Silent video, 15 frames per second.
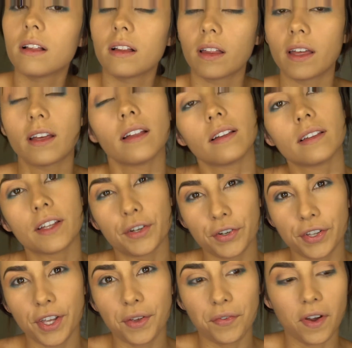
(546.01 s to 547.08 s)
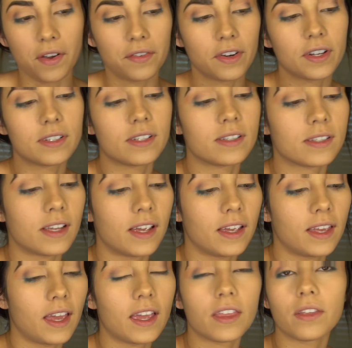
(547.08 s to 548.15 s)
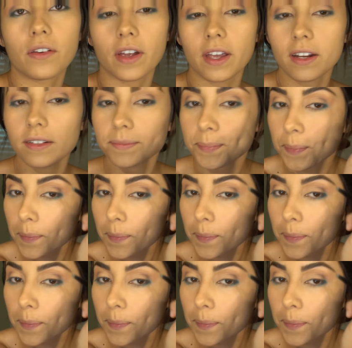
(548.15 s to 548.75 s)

Like literally forever, since like 8th grade.